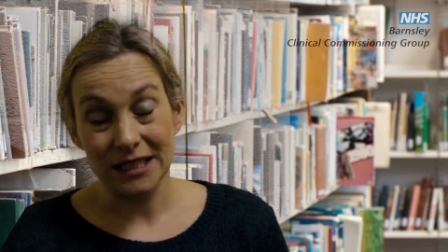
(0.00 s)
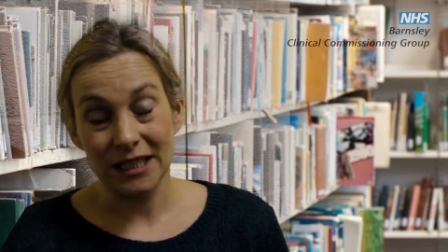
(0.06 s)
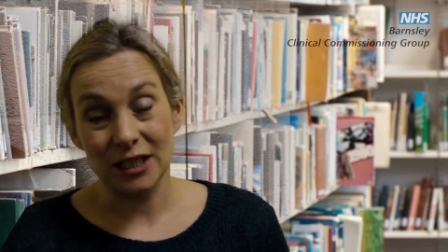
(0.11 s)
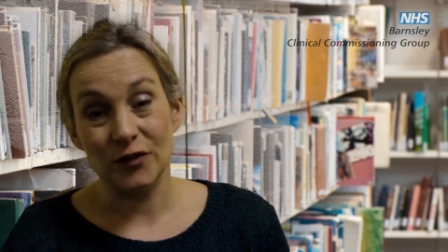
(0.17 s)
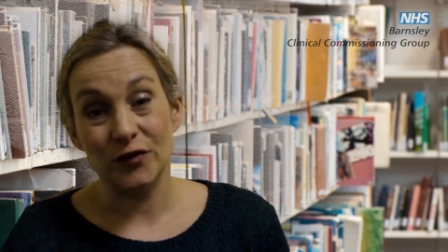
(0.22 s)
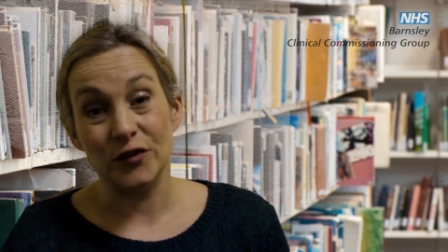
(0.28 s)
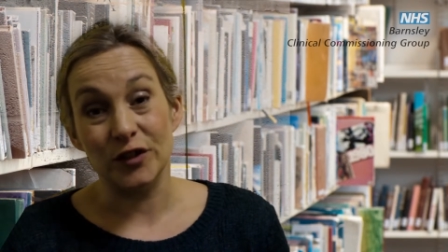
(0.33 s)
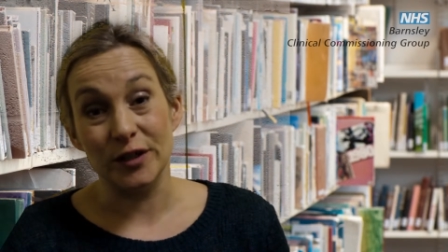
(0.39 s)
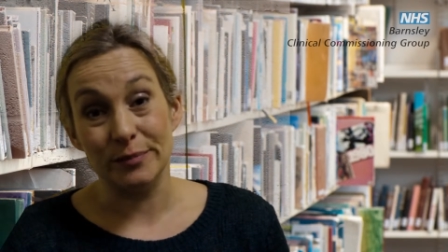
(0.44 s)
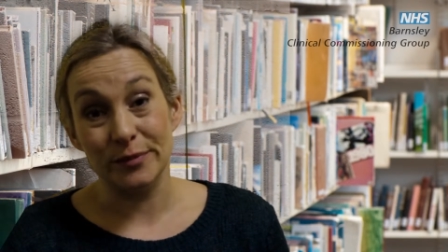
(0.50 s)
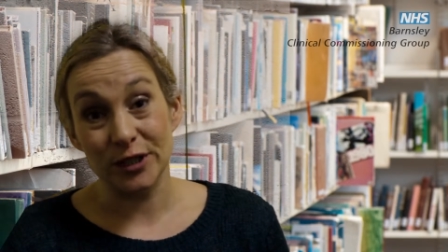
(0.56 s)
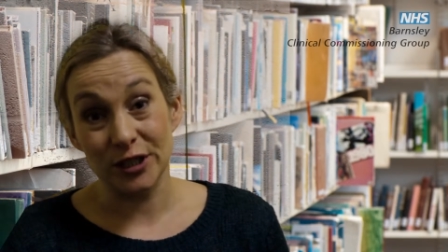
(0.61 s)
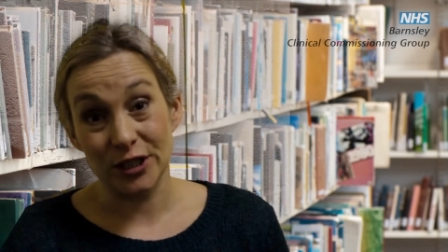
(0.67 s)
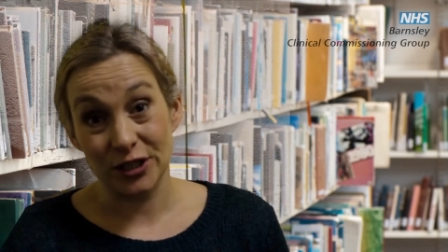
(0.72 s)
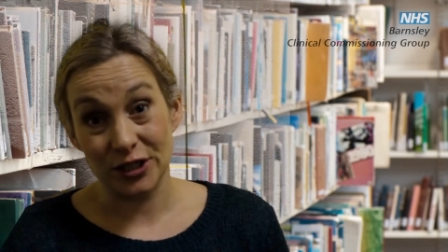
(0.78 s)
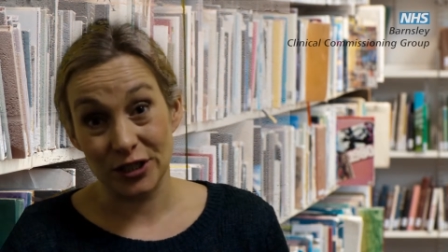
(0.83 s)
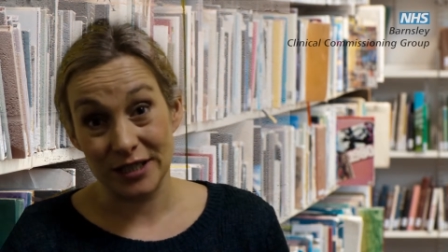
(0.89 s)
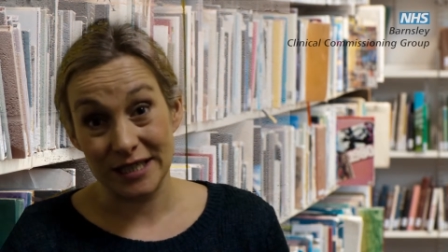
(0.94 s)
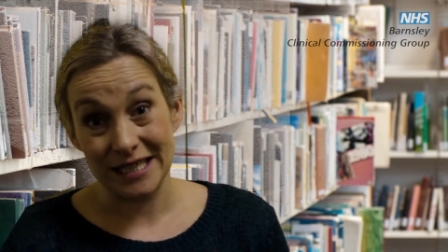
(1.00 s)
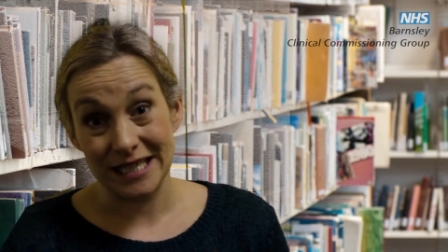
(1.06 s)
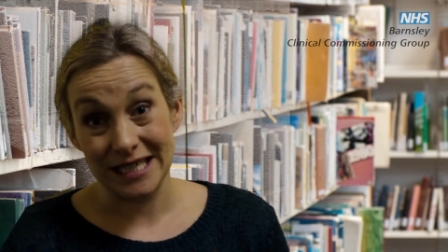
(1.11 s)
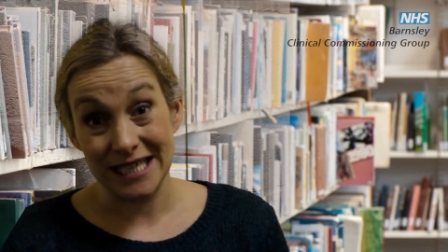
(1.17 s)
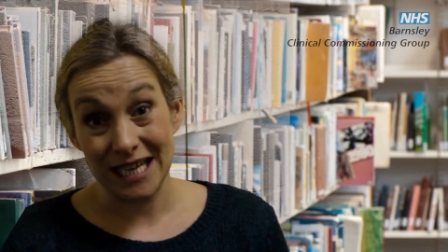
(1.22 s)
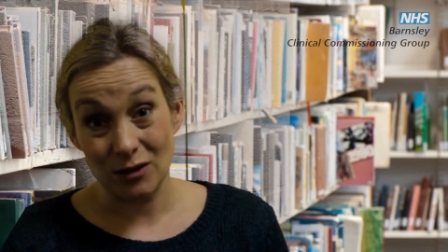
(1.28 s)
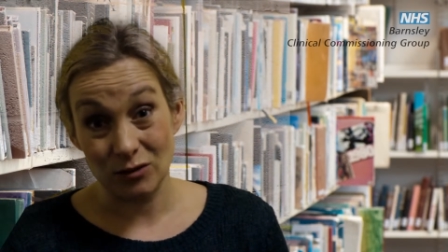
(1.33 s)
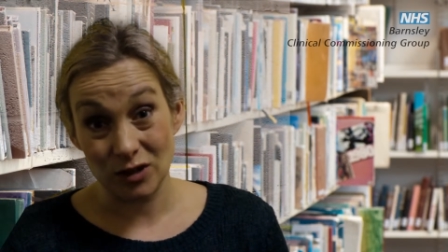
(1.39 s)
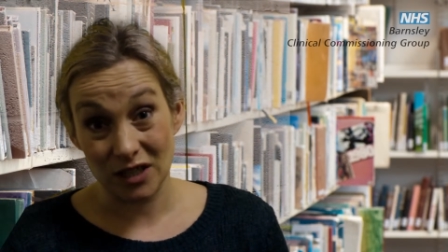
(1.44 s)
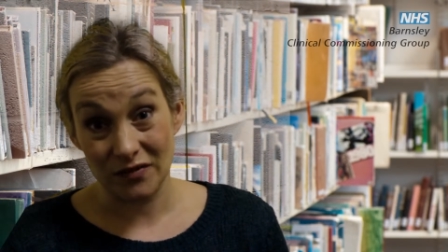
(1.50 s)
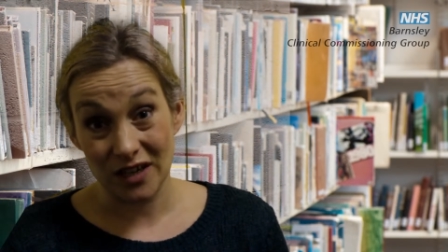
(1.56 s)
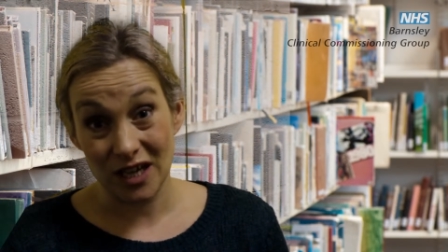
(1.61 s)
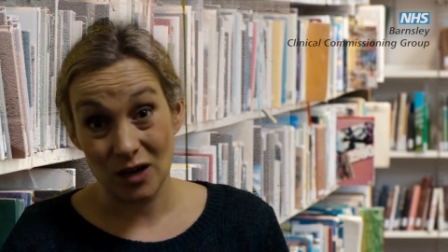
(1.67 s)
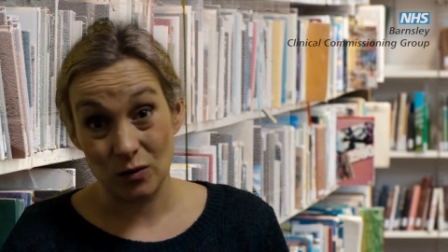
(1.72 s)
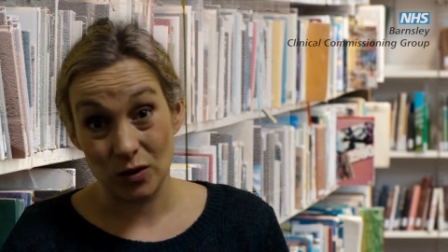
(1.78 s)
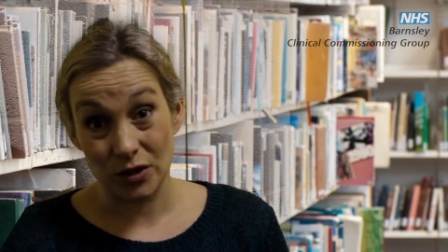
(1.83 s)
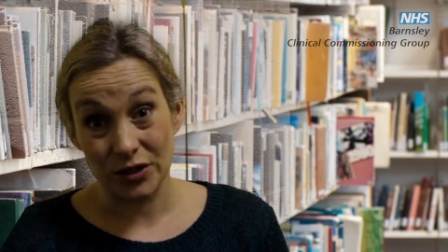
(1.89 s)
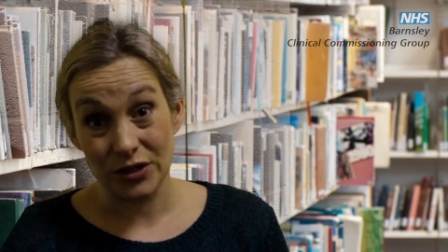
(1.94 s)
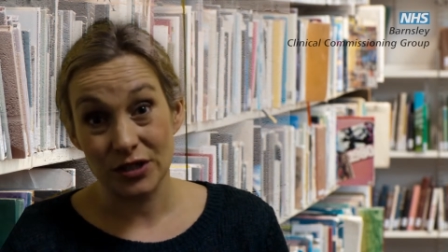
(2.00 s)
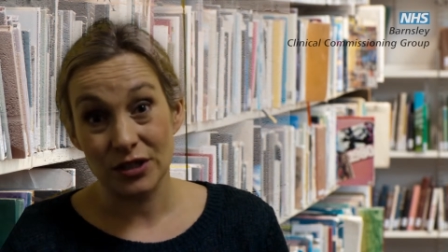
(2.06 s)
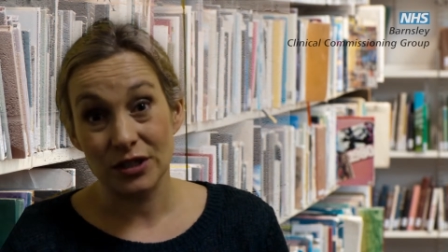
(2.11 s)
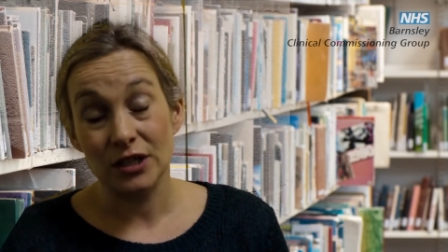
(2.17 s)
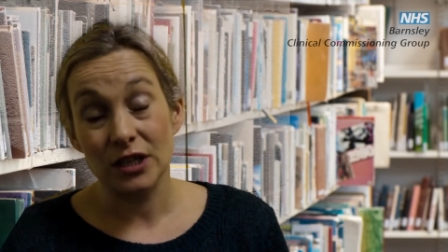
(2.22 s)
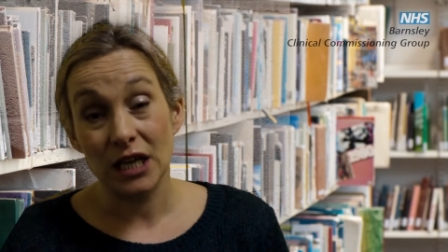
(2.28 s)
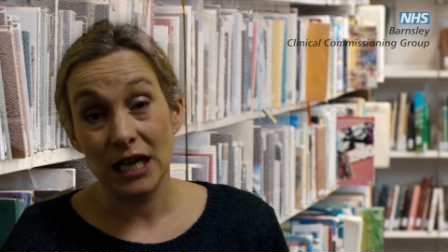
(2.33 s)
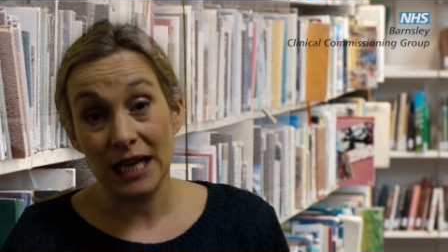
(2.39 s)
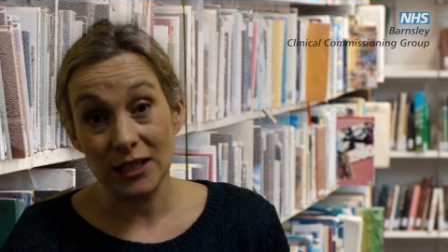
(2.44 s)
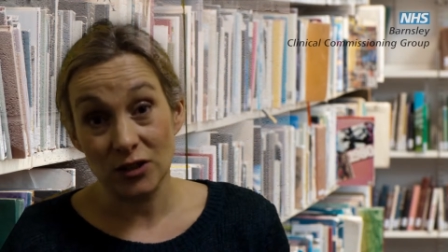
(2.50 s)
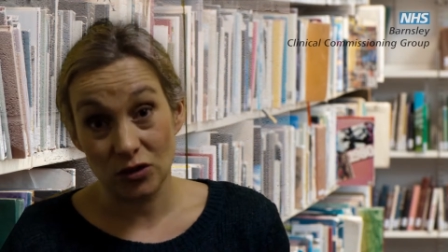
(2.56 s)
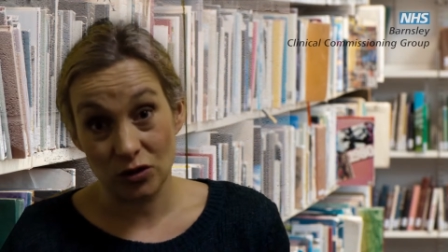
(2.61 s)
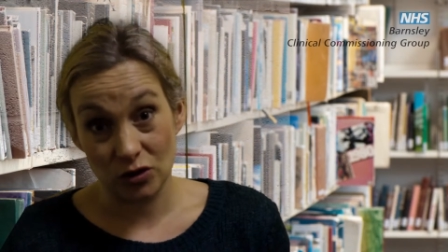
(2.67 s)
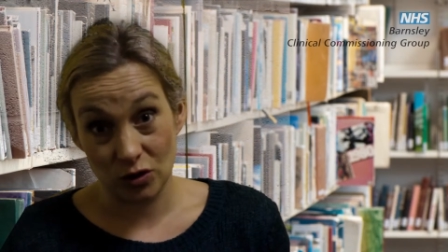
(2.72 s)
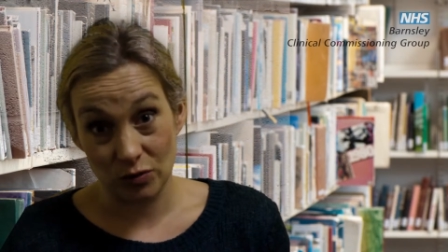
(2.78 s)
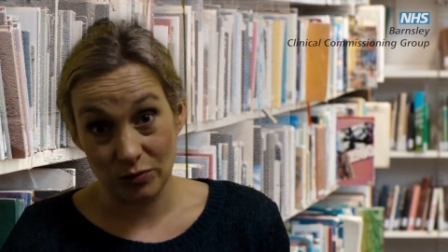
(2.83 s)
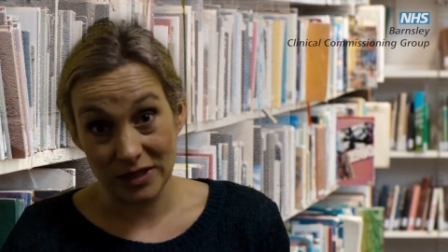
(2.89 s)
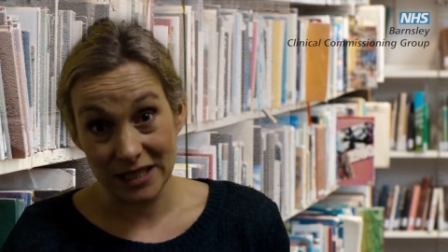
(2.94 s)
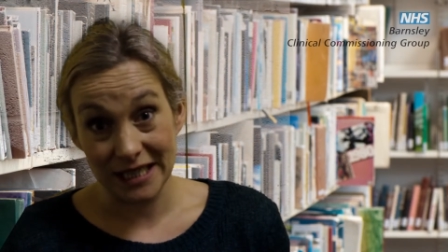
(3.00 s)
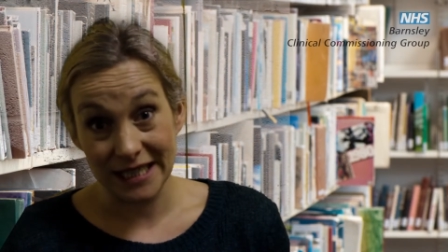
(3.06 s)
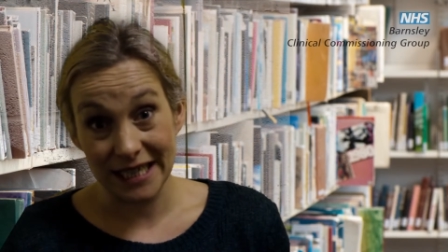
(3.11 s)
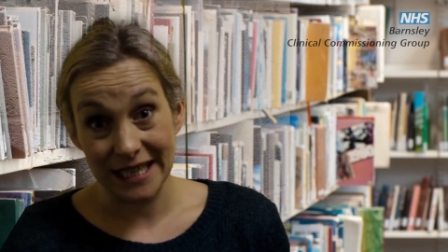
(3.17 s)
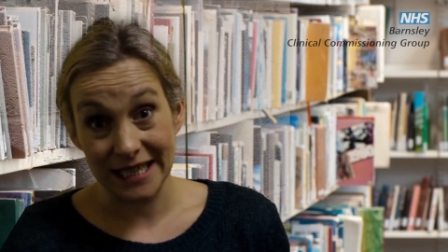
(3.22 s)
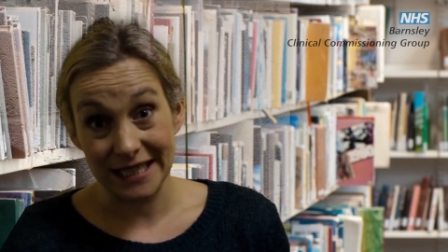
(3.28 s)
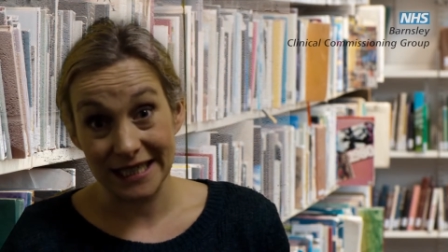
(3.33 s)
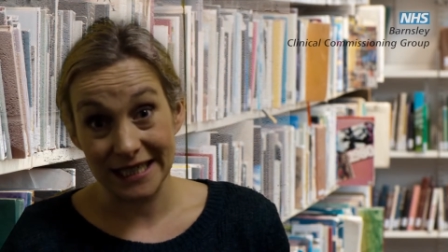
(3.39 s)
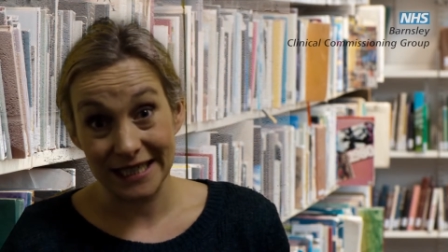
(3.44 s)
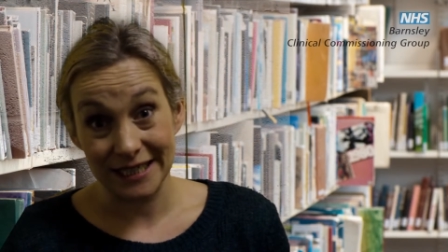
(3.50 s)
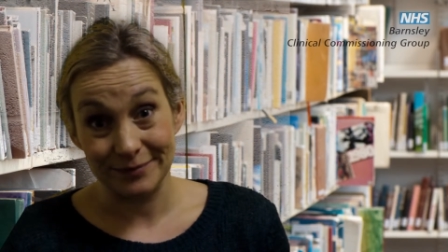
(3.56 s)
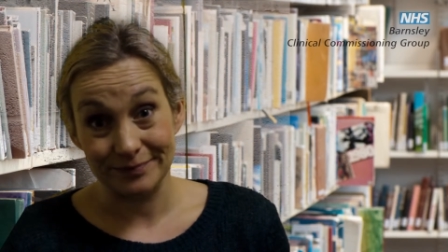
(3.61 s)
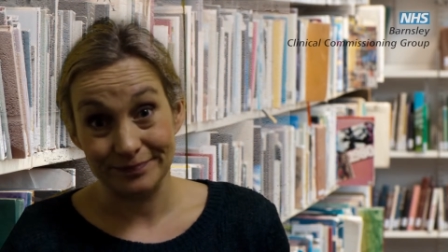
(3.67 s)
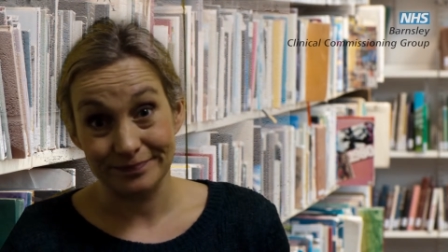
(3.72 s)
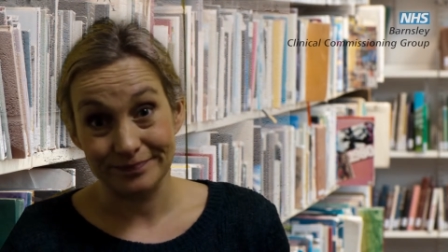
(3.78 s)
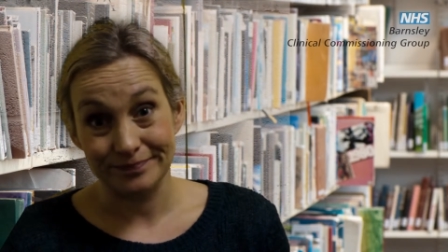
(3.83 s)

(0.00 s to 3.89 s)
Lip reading: and for emergencies out of hours, I should come to the A&E.